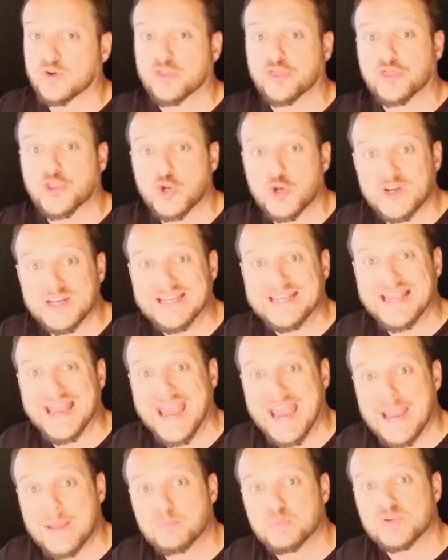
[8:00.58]

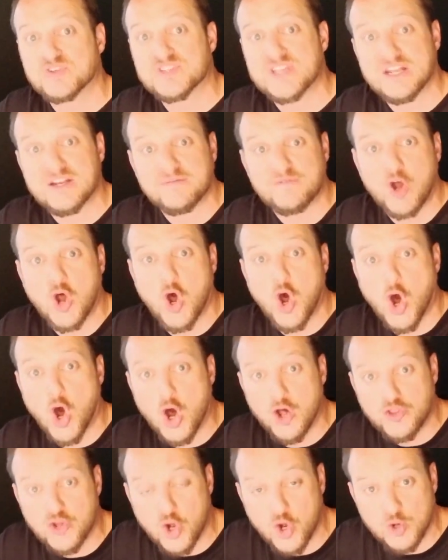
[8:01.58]
38% of
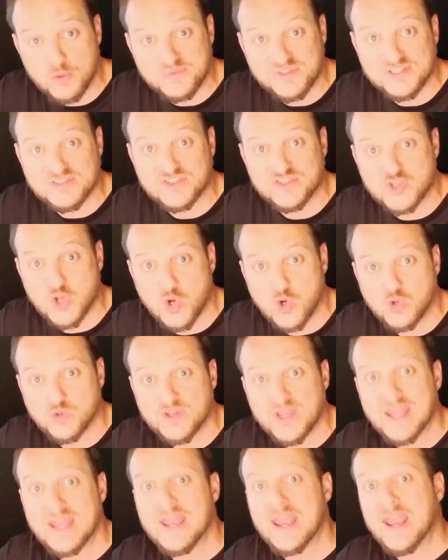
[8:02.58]
all the homes that sold
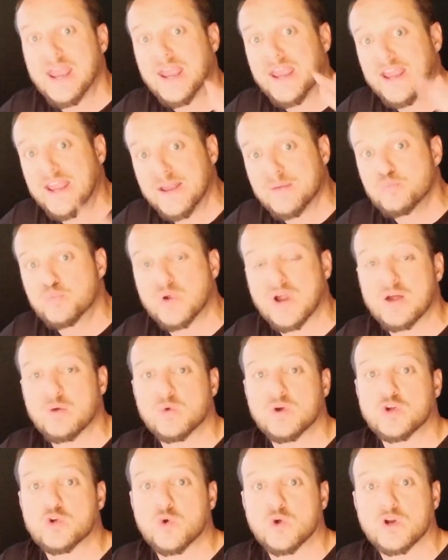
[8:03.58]
in
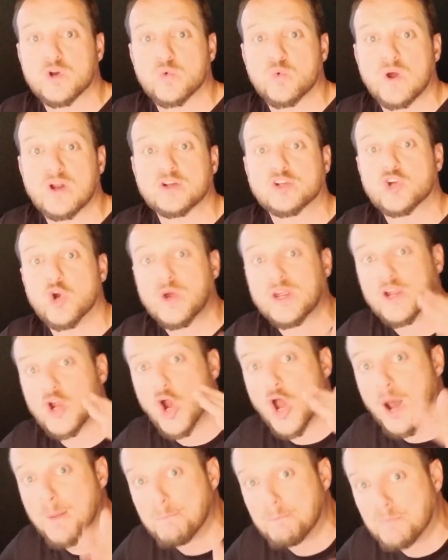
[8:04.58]
Brentwood Q1 going
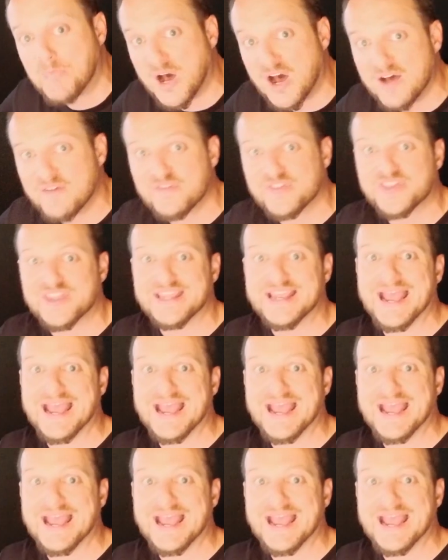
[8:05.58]
above the